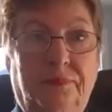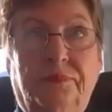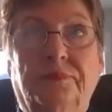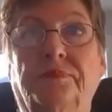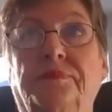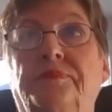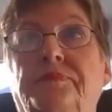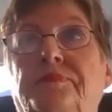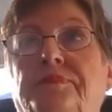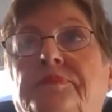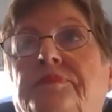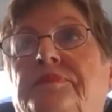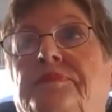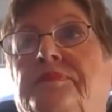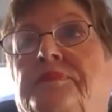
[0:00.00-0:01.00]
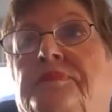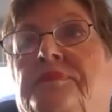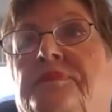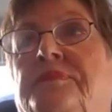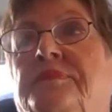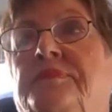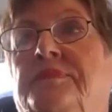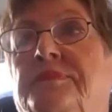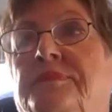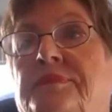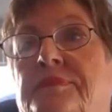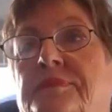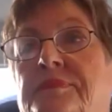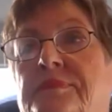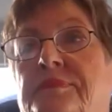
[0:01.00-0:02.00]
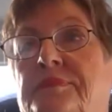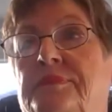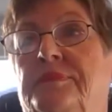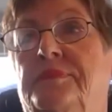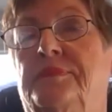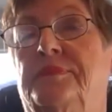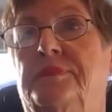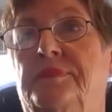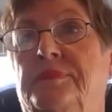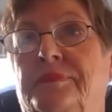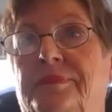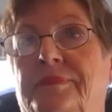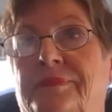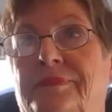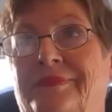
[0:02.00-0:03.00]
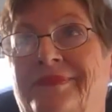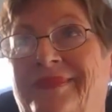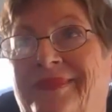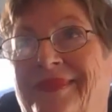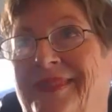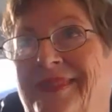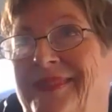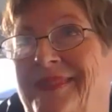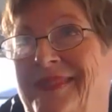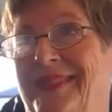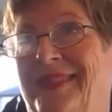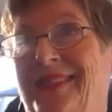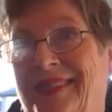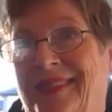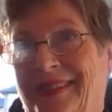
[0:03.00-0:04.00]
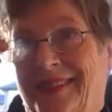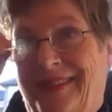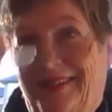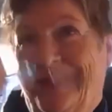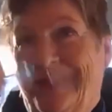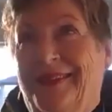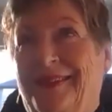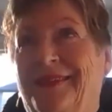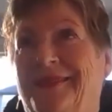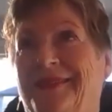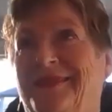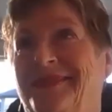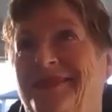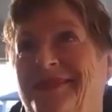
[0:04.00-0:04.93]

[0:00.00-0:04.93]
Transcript: I want to take a picture of you, okay? Let's see here, I'm gonna bring everybody back on.